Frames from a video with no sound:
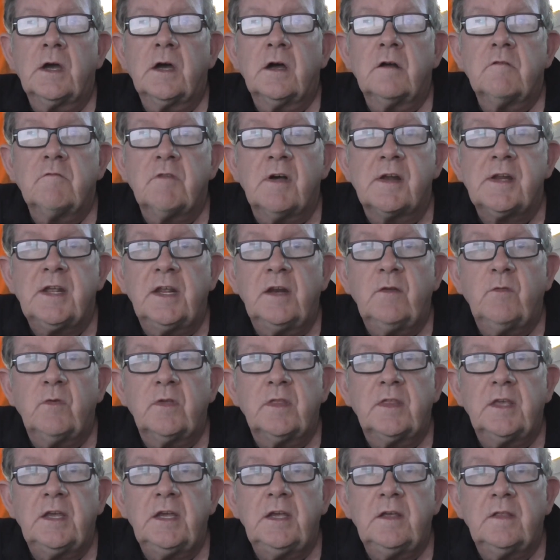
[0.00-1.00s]
running
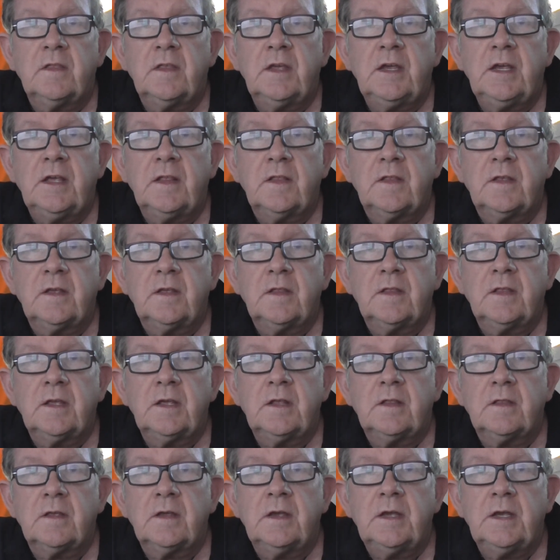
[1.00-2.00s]
with
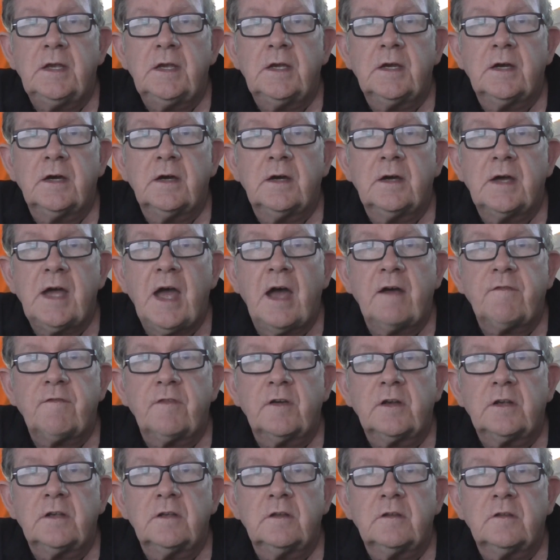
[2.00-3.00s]
the
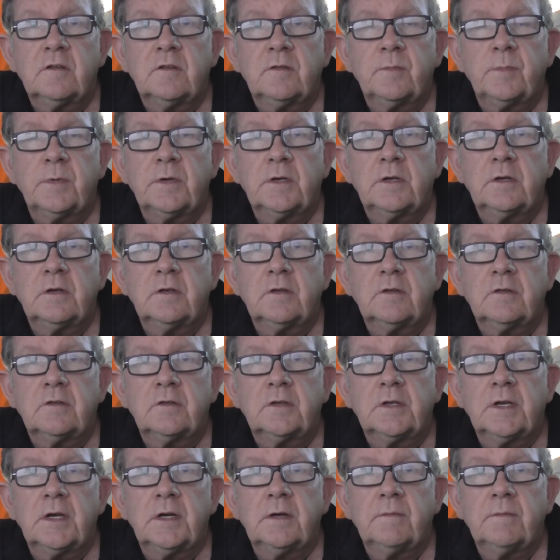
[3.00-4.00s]
Africans because